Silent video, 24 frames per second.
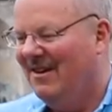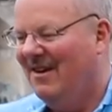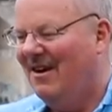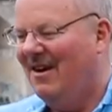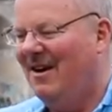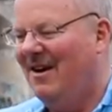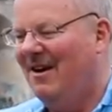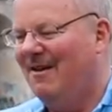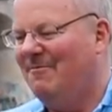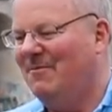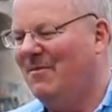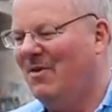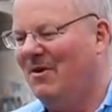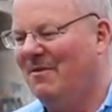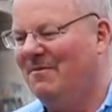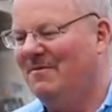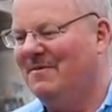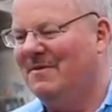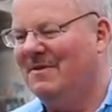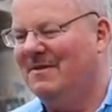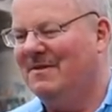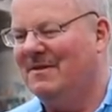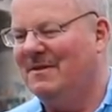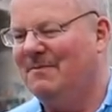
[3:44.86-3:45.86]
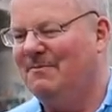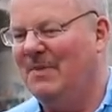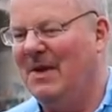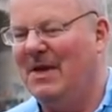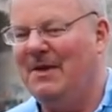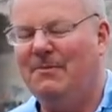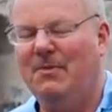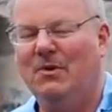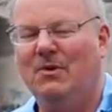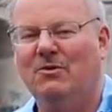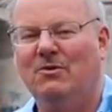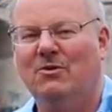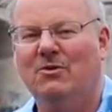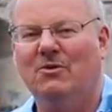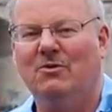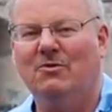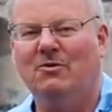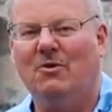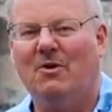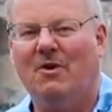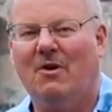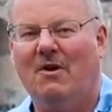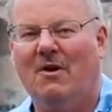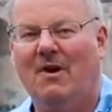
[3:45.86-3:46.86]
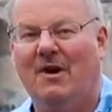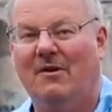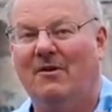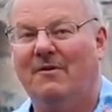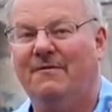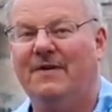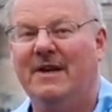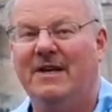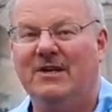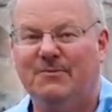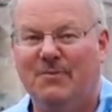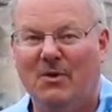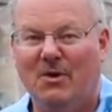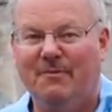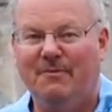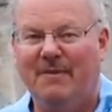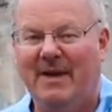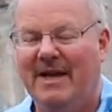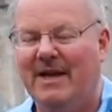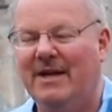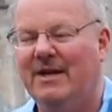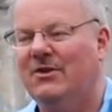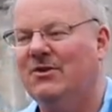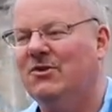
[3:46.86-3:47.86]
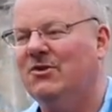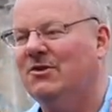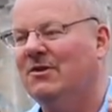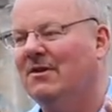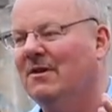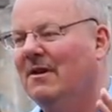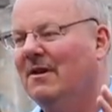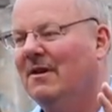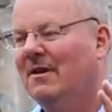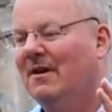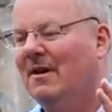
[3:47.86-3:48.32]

uh, the people who are on our Facebook page,